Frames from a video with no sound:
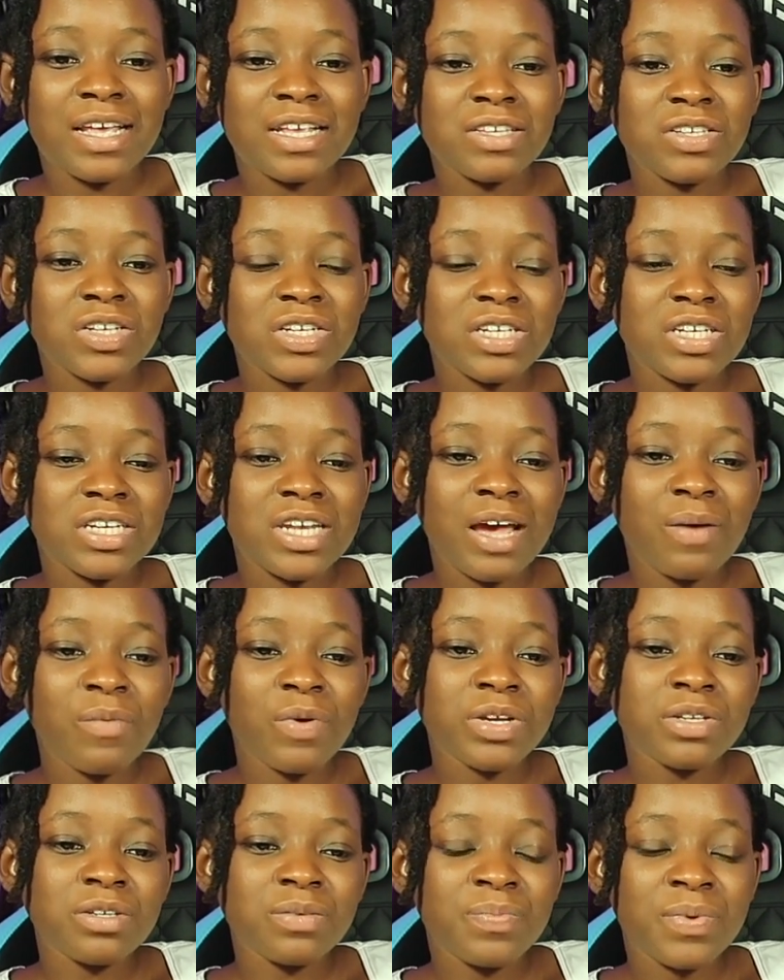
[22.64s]
so today I'm
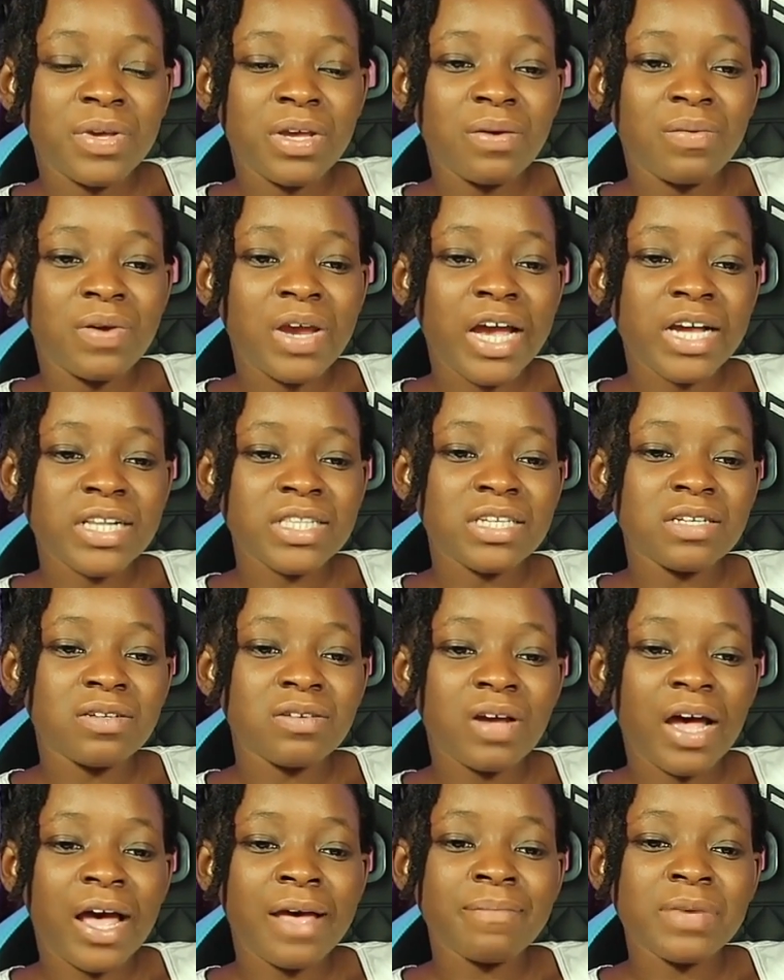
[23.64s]
going to be reacting
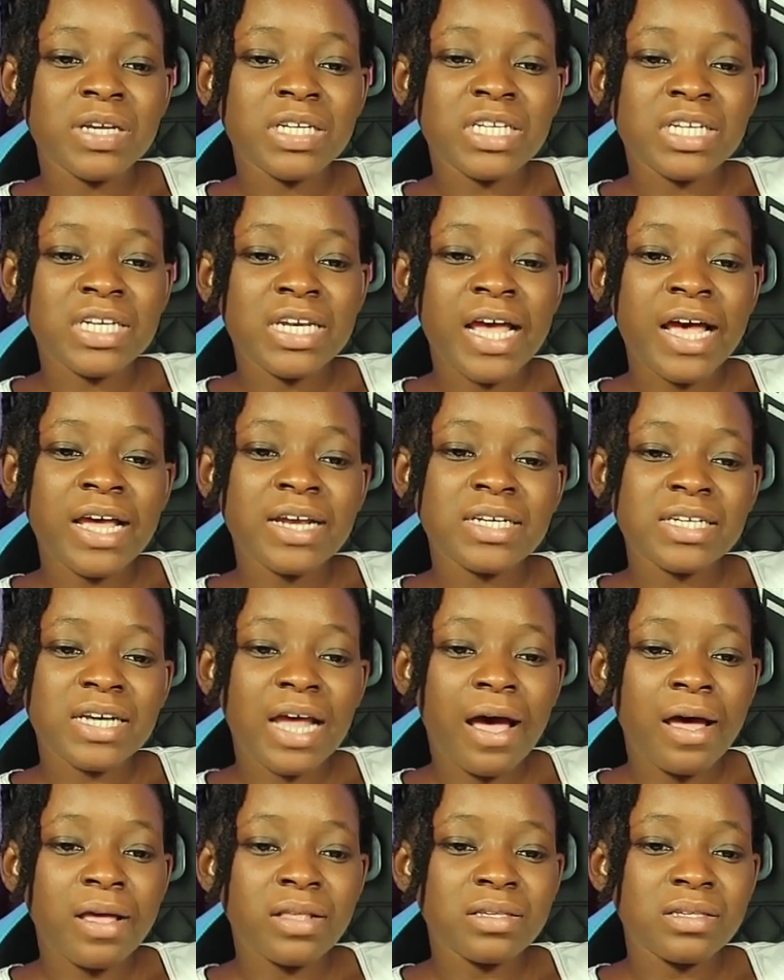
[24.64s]
to Deedat
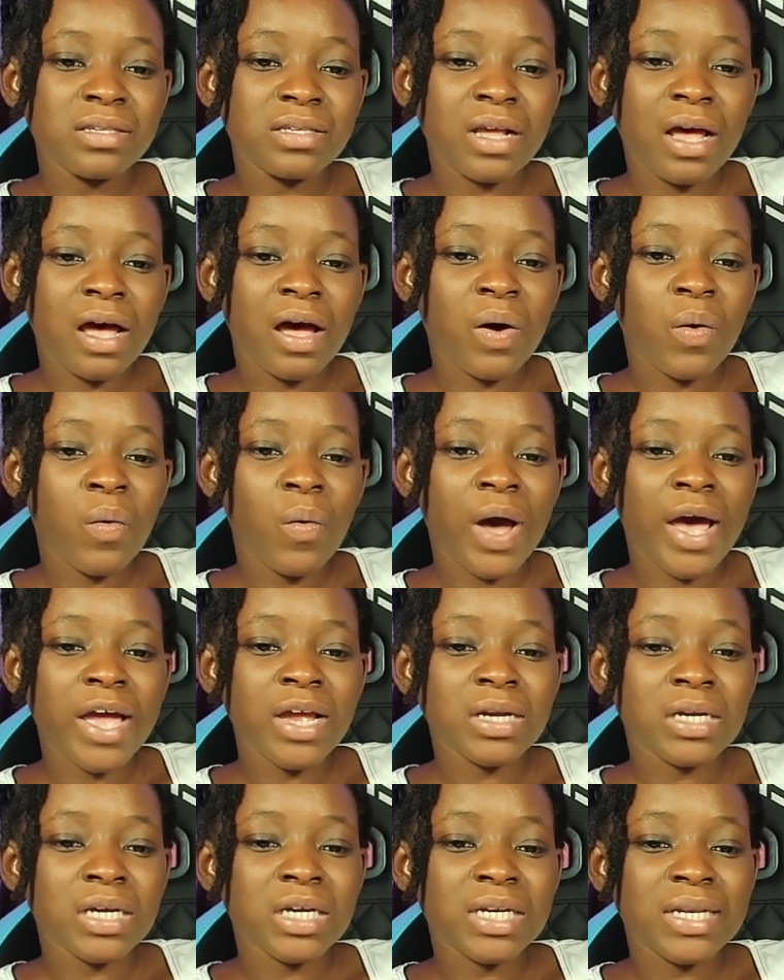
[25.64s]
answer
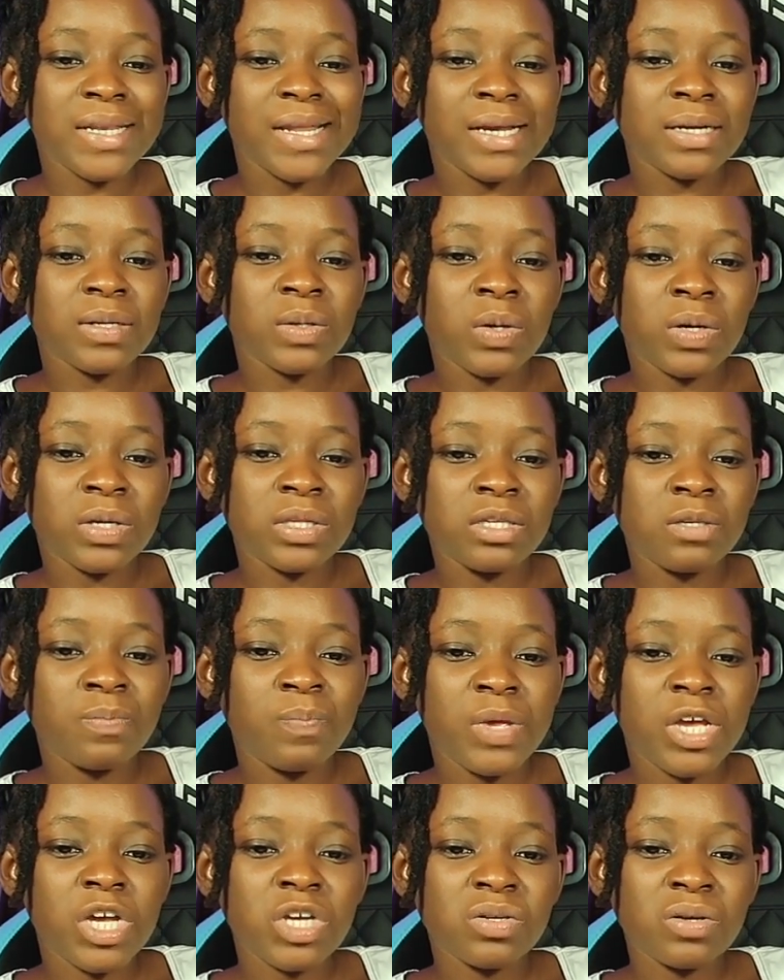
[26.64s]
why not let God
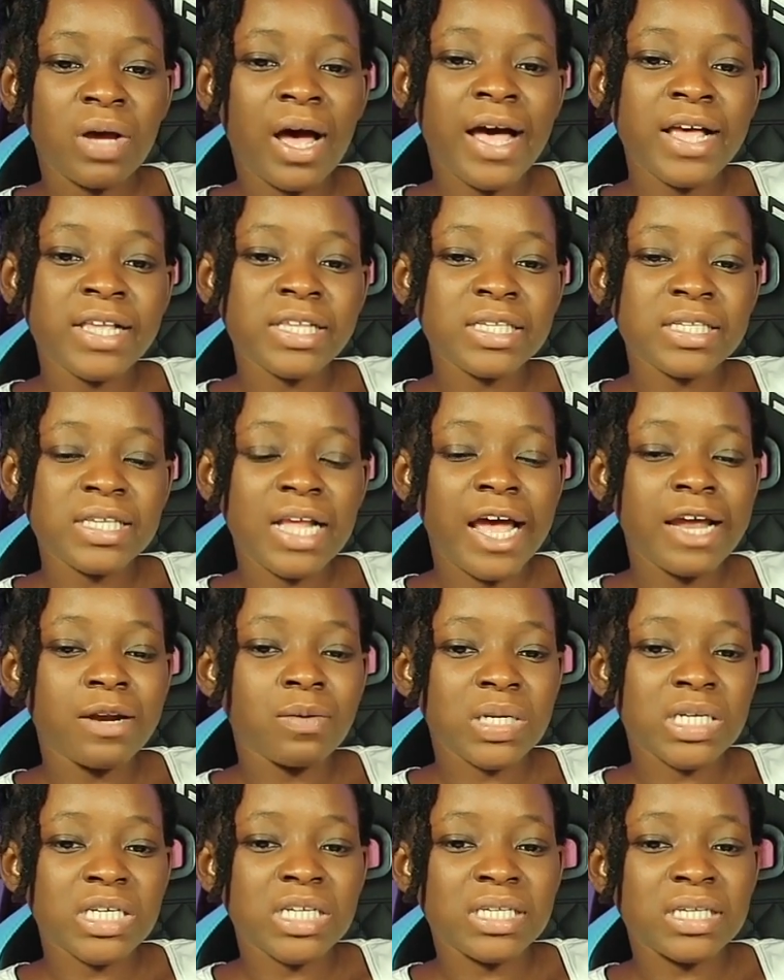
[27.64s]
speak to us and
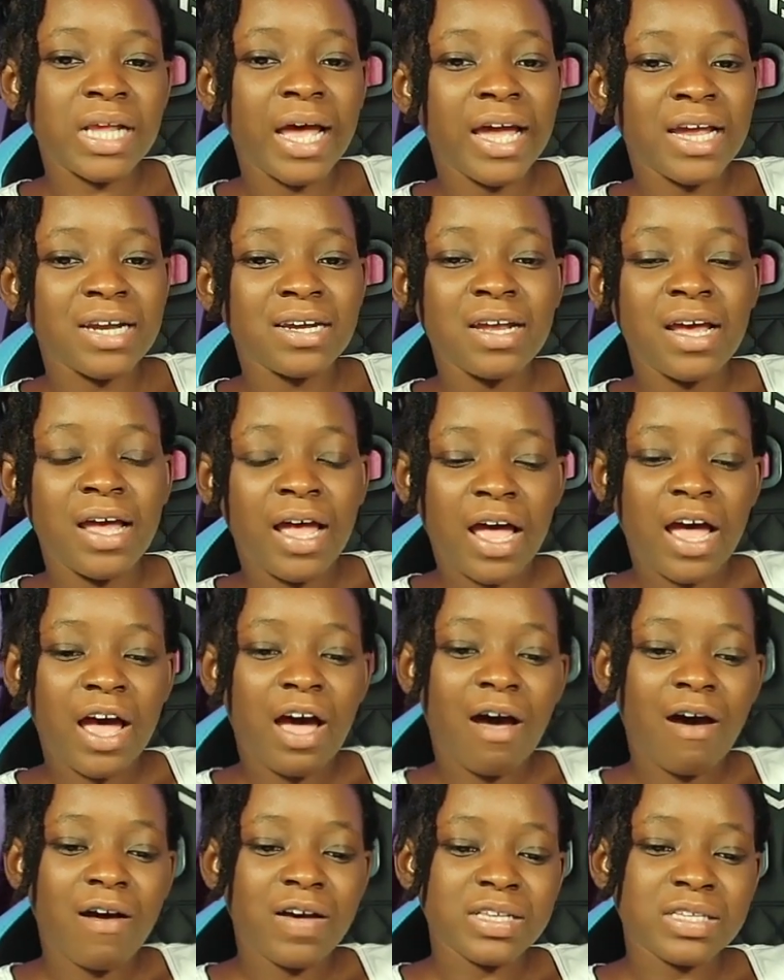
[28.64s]
we decide
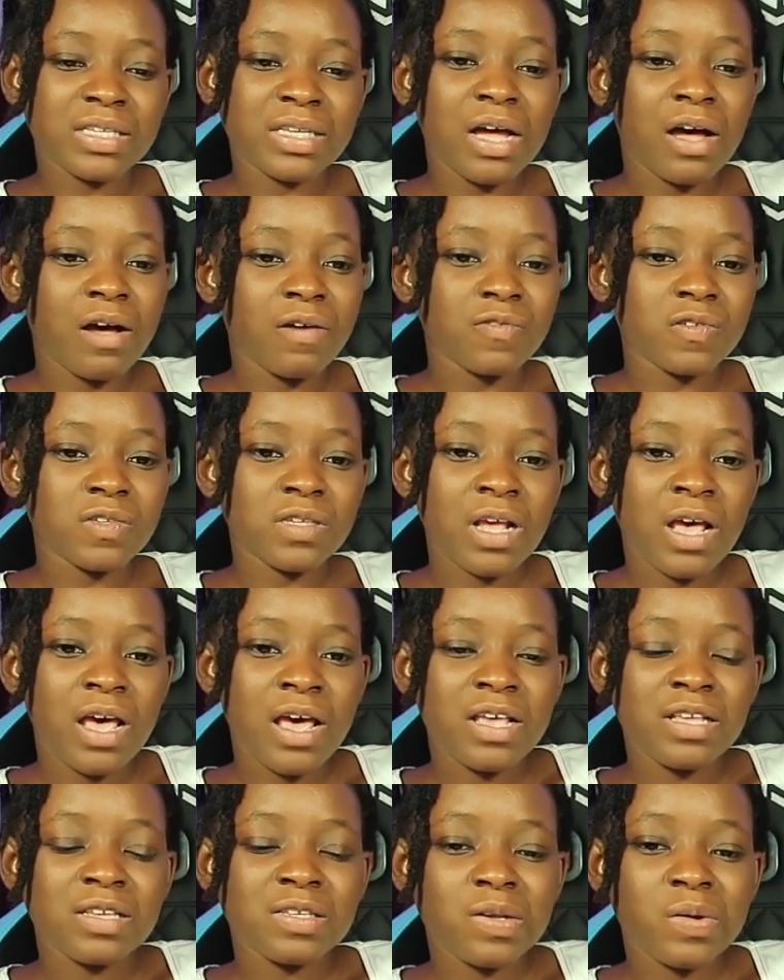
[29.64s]
ourselves.
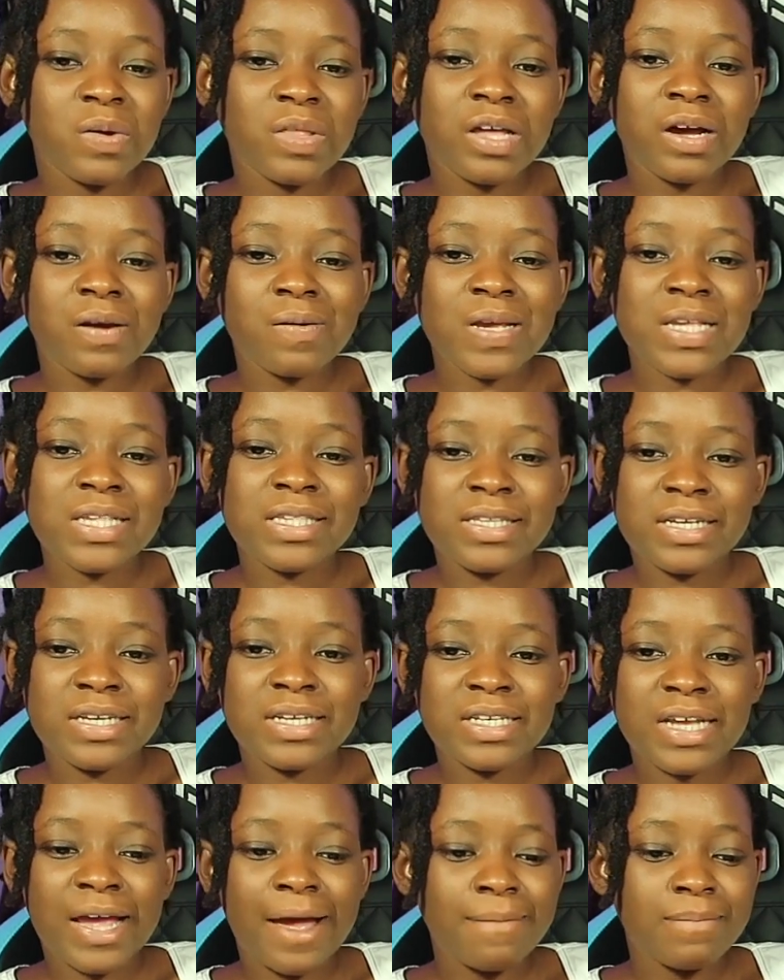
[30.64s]
So without
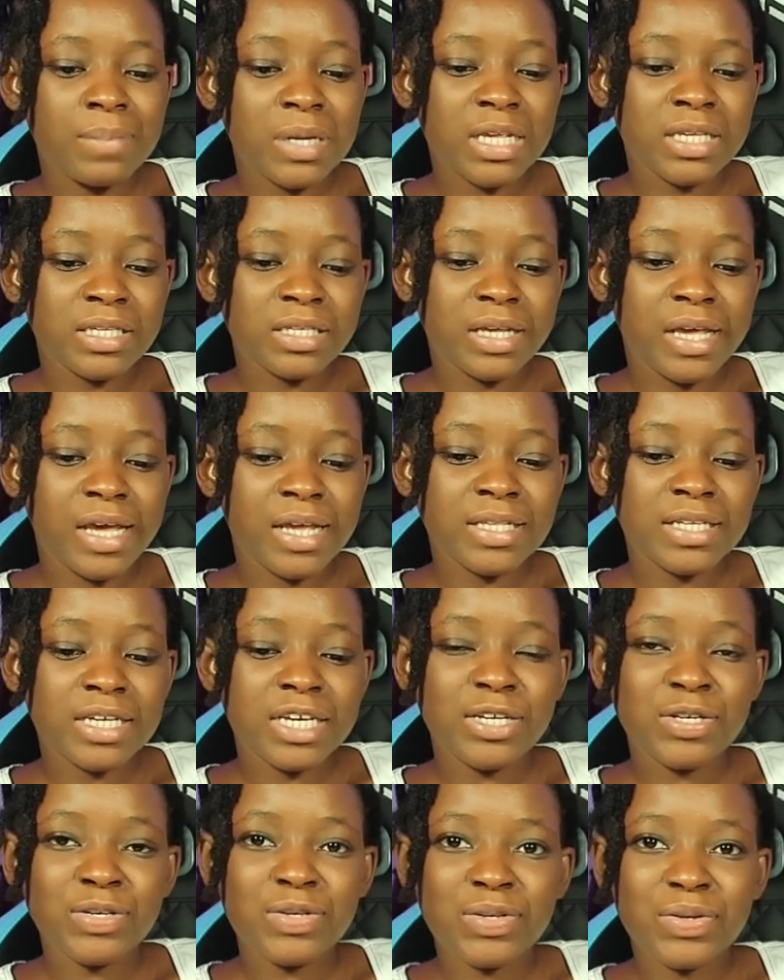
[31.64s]
wasting time, let's get
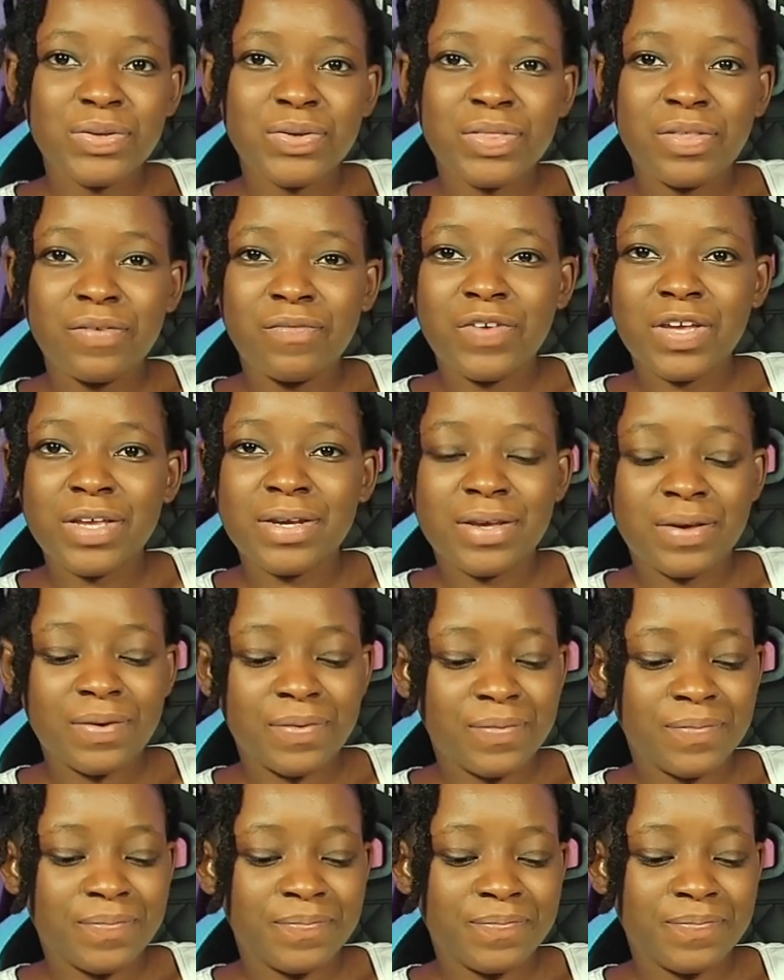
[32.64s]
into the video.